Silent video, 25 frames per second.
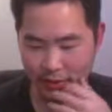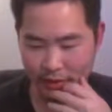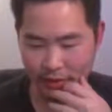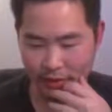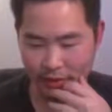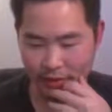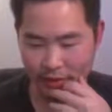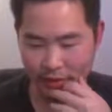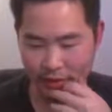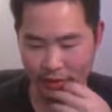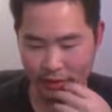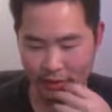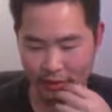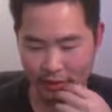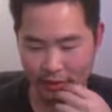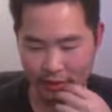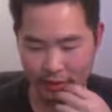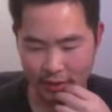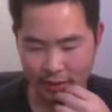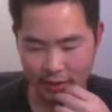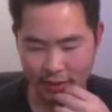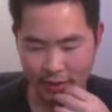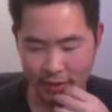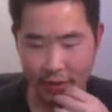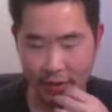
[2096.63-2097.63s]
even when you're
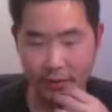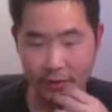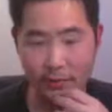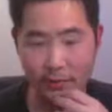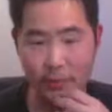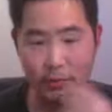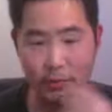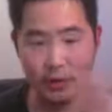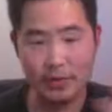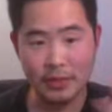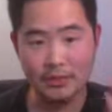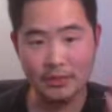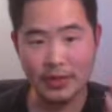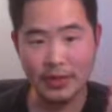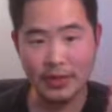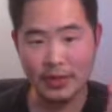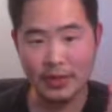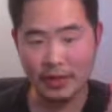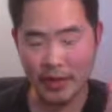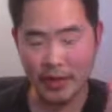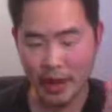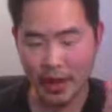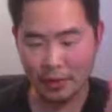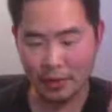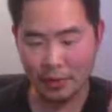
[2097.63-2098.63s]
under level. It depends
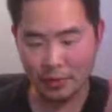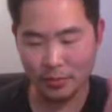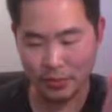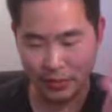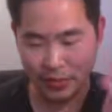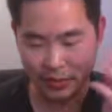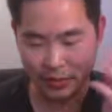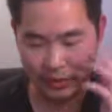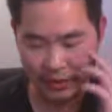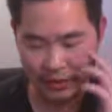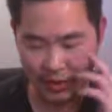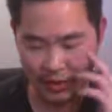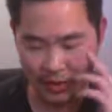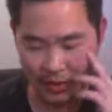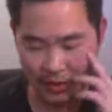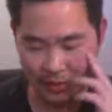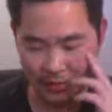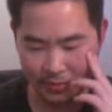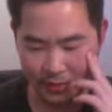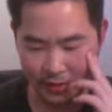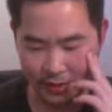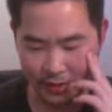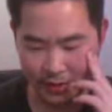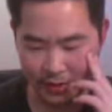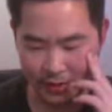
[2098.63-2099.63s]
on how you build your
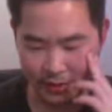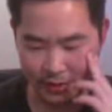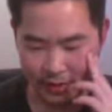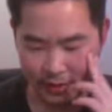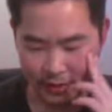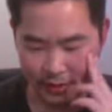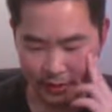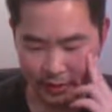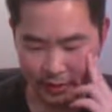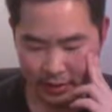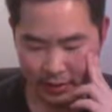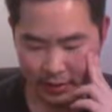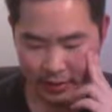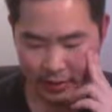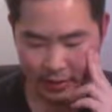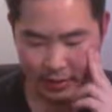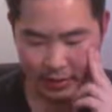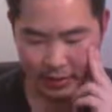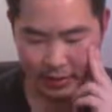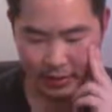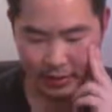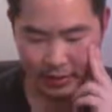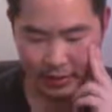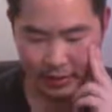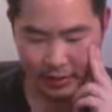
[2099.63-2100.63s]
team.
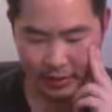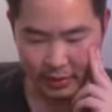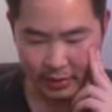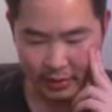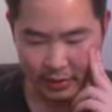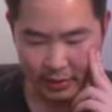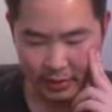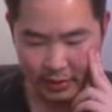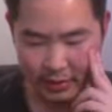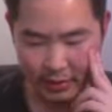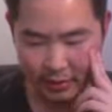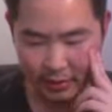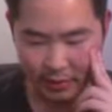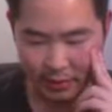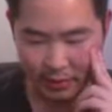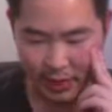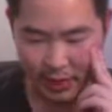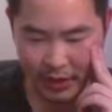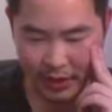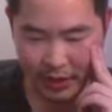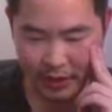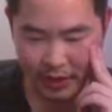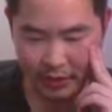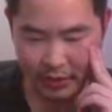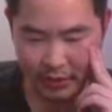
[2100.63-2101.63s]
Let's see. So
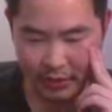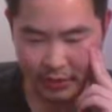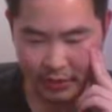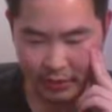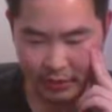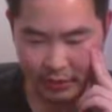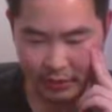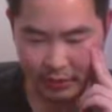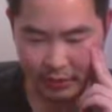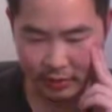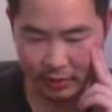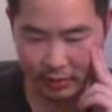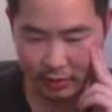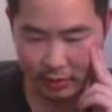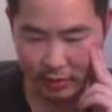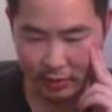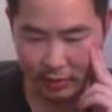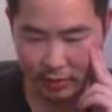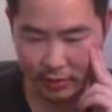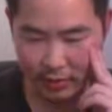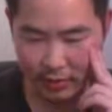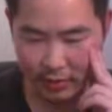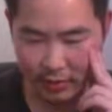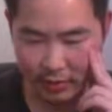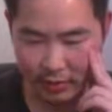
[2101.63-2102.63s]
Pang is a little
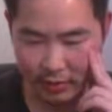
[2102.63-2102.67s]
bit